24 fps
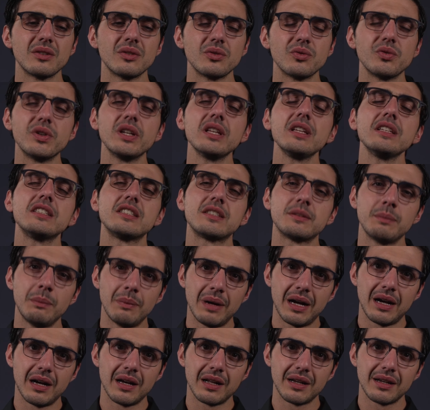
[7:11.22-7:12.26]
really
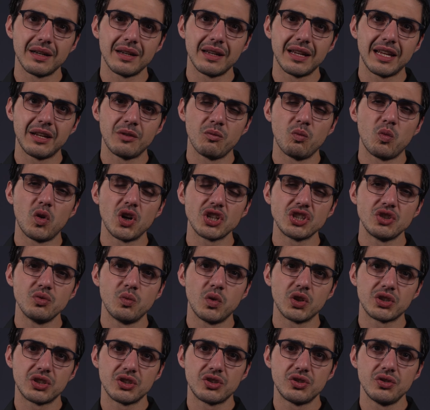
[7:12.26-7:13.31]
smart in what you
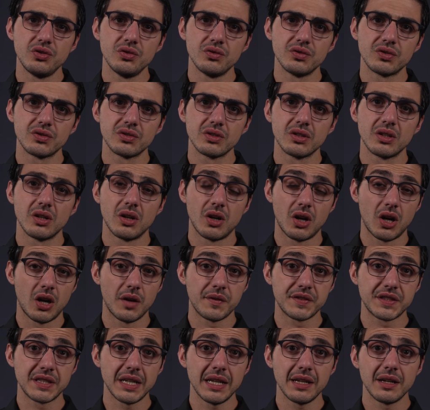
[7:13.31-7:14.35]
want to choose,
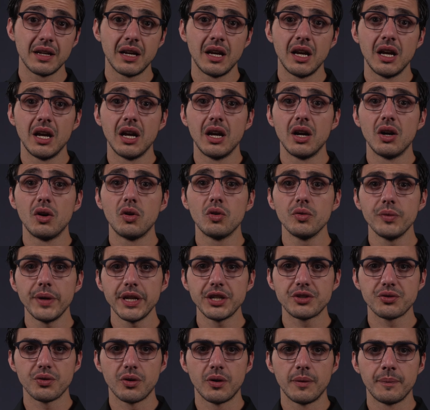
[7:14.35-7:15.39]
offset or
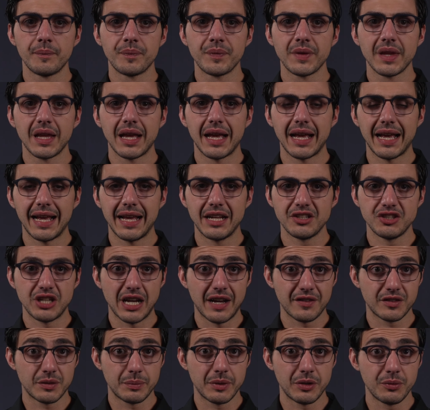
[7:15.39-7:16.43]
redraw. And you
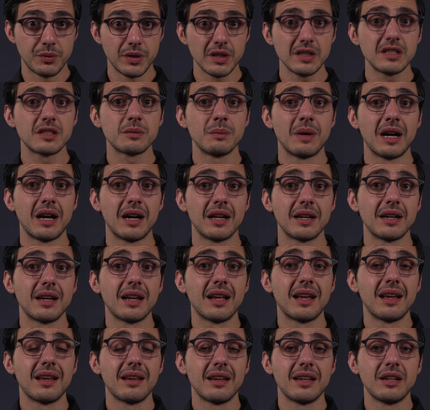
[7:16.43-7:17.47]
have to be really smart
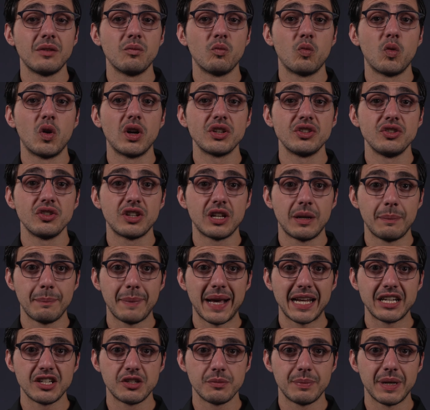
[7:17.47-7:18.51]
in what you can
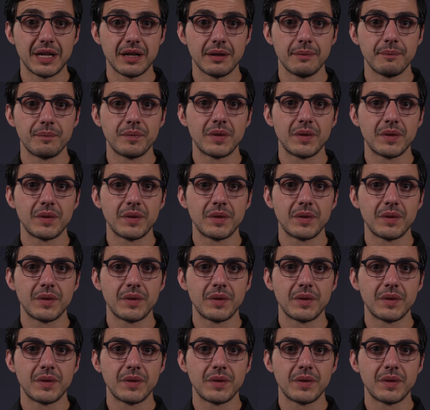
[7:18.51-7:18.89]
manage better.